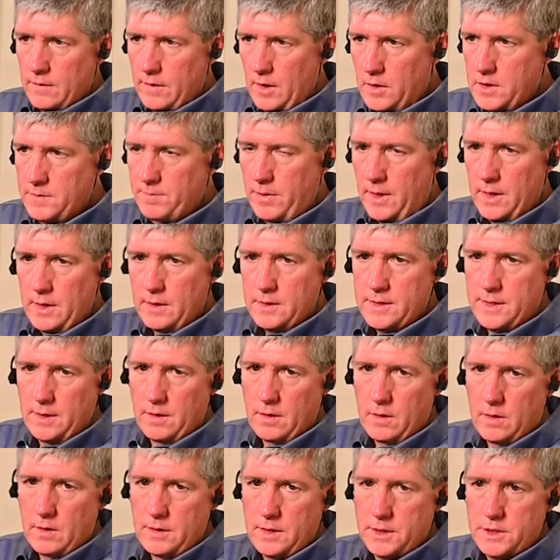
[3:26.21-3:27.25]
those players that
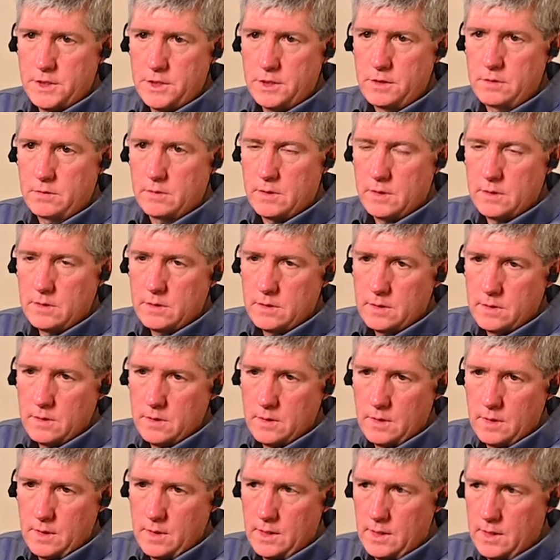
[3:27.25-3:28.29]
are hard to shoot.
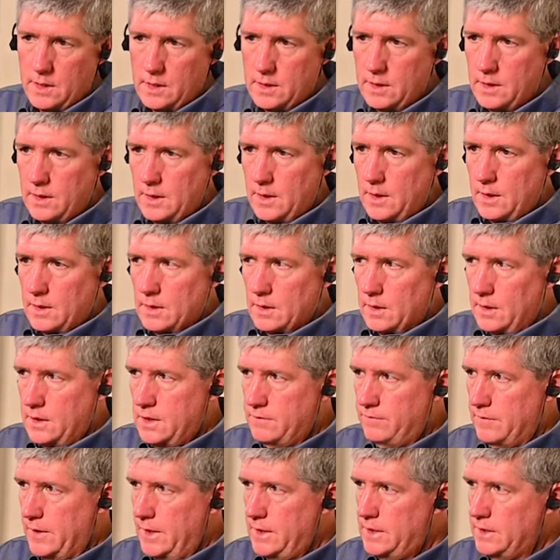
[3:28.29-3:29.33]
And let's
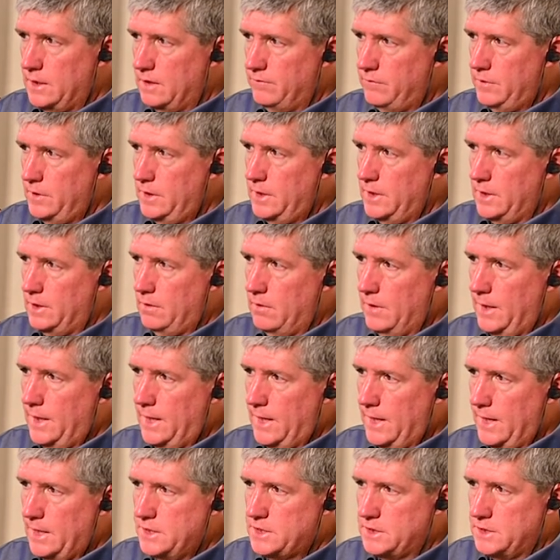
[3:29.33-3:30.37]
face it, if you get a great
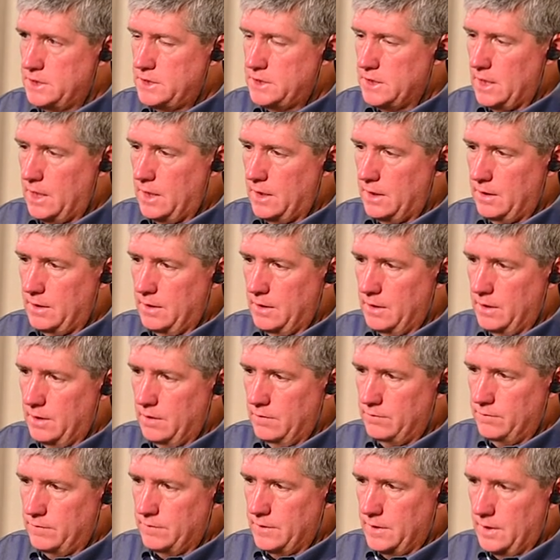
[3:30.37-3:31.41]
action shot
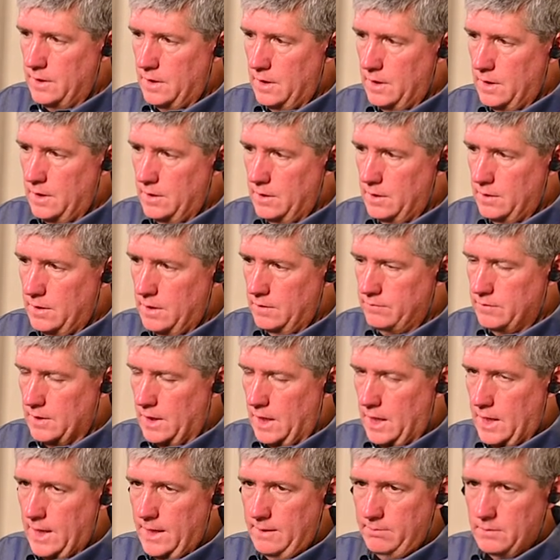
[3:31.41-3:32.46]
of a
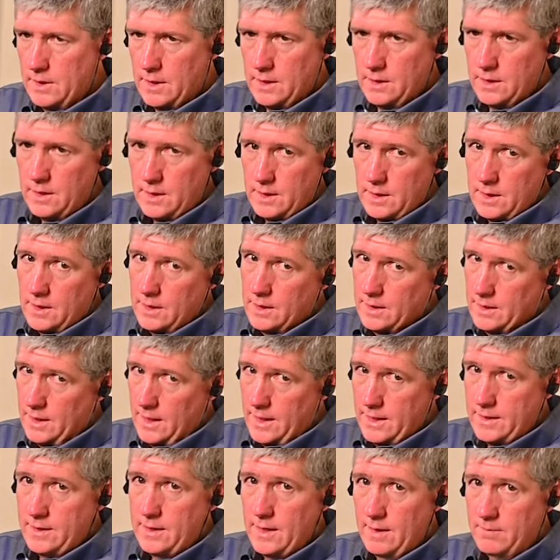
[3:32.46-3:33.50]
lineman, a
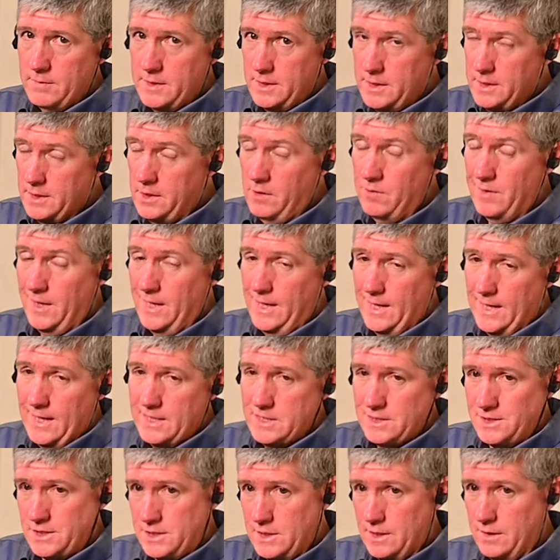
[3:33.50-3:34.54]
lot of times it's a great
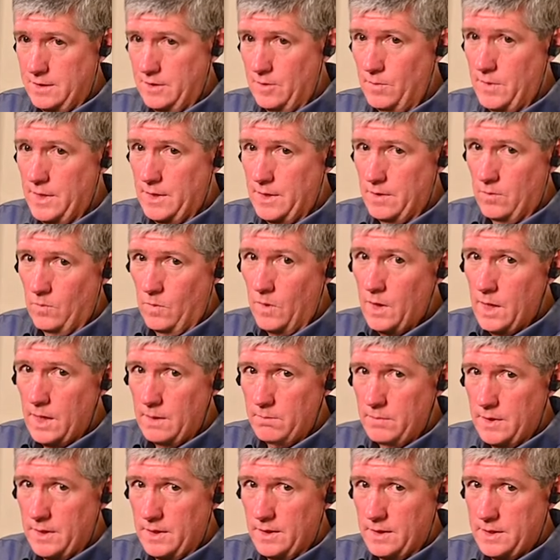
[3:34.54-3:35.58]
action shot no matter
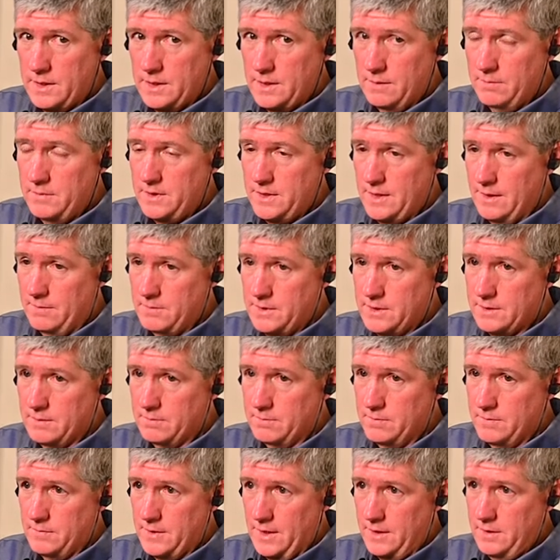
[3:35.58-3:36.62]
what, because sometimes
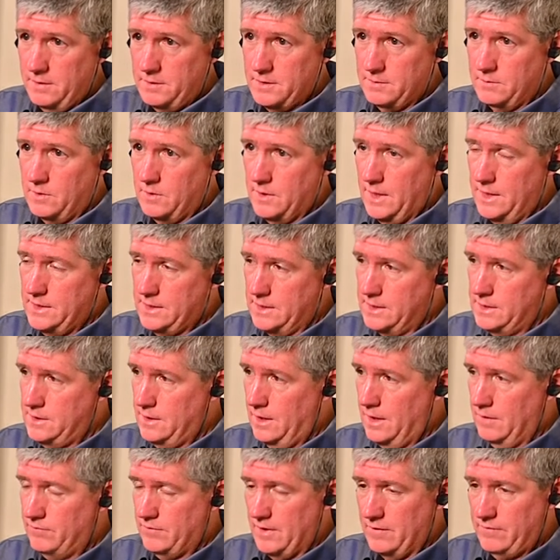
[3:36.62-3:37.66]
they do some crazy
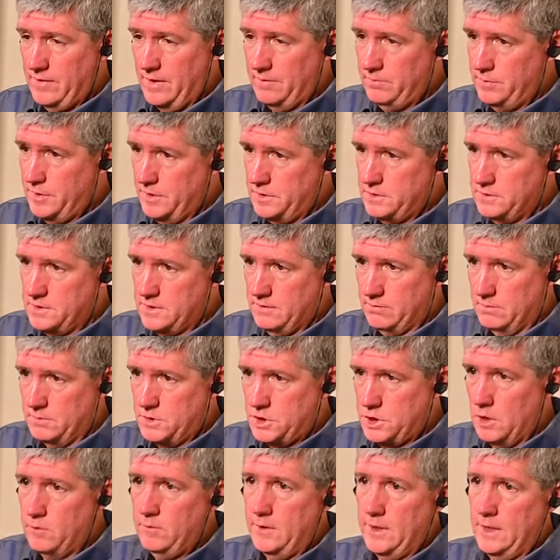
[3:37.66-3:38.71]
stuff. I've had pictures of them
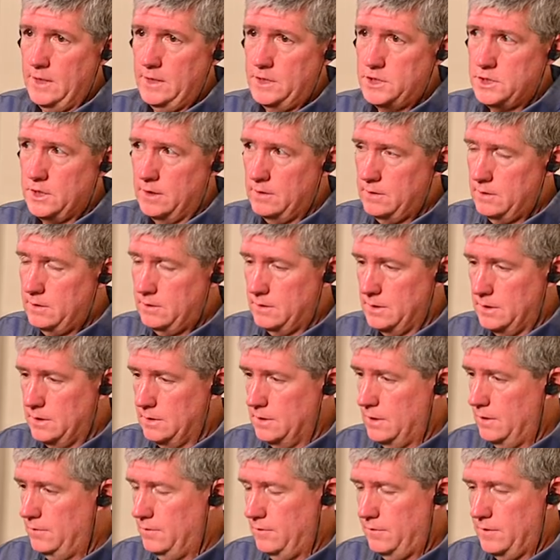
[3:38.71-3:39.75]
choking each other
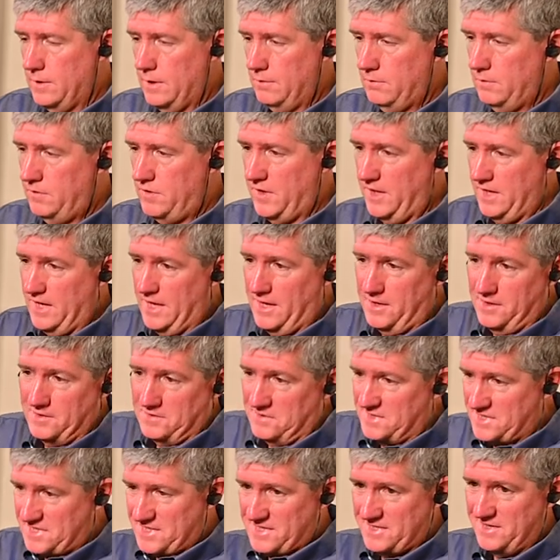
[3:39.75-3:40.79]
and everything
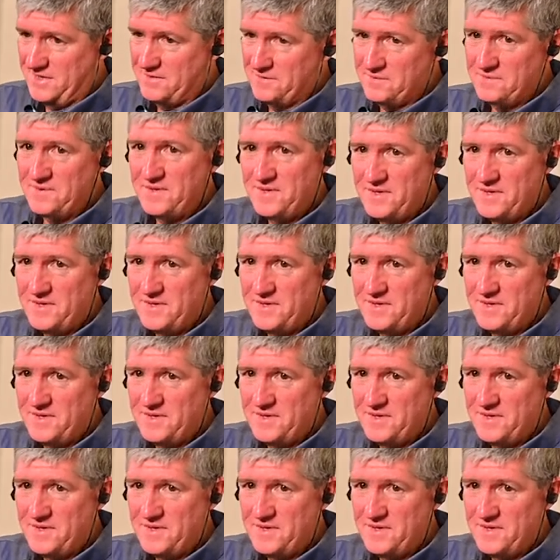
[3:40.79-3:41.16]
else. So,